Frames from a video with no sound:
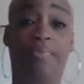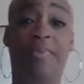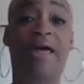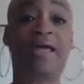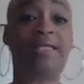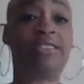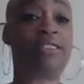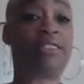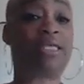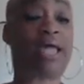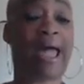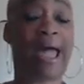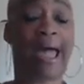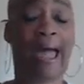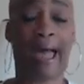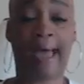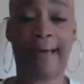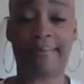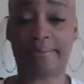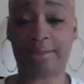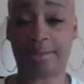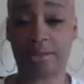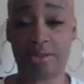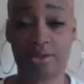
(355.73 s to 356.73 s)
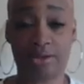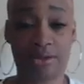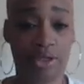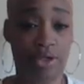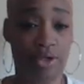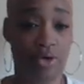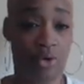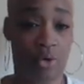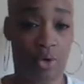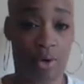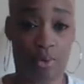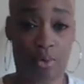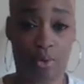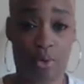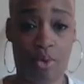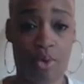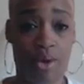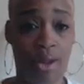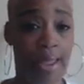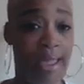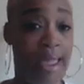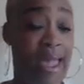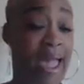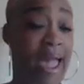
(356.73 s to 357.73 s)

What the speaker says: That's absolutely normal.